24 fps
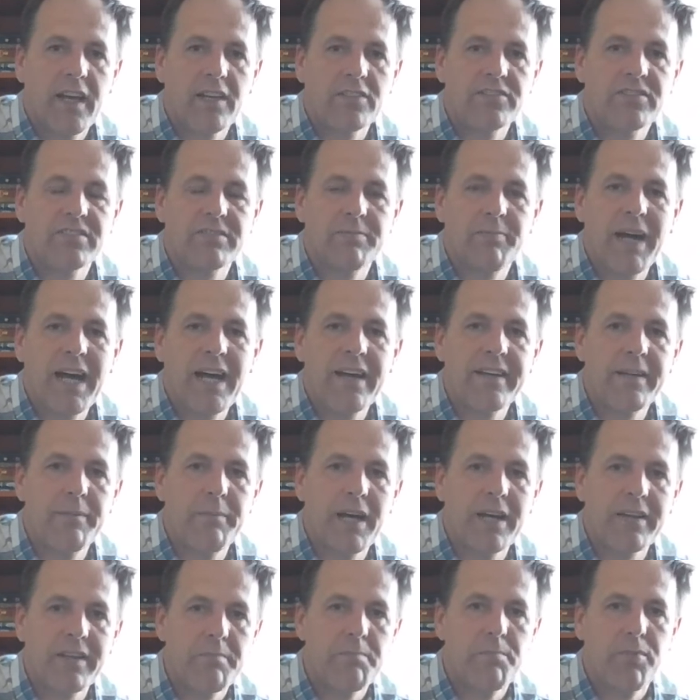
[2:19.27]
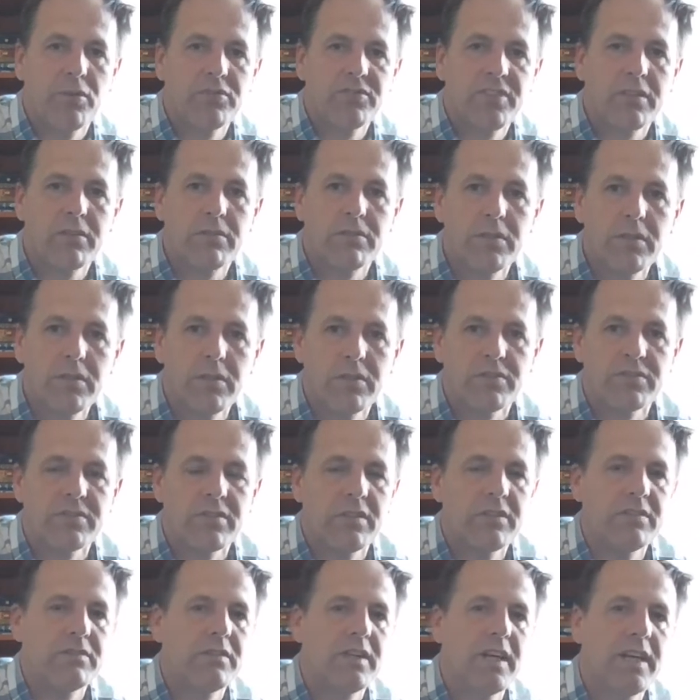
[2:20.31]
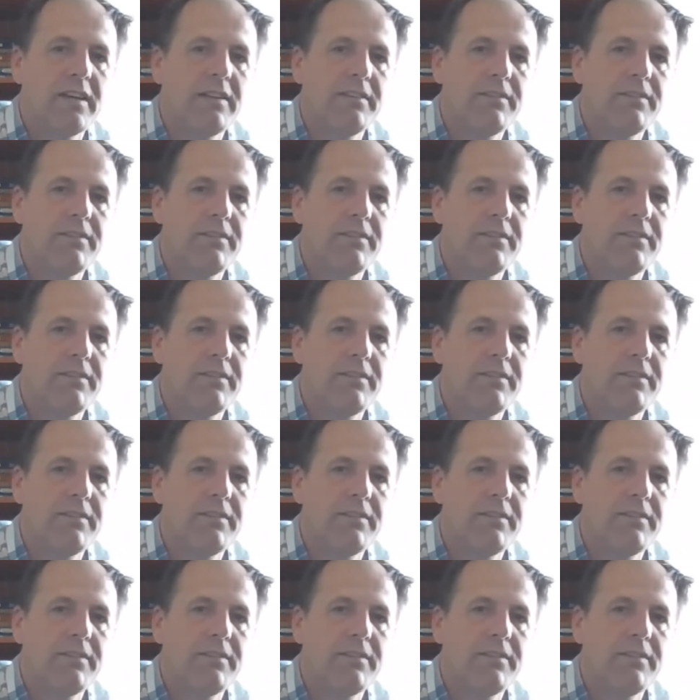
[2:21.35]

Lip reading: smart about imposing rules on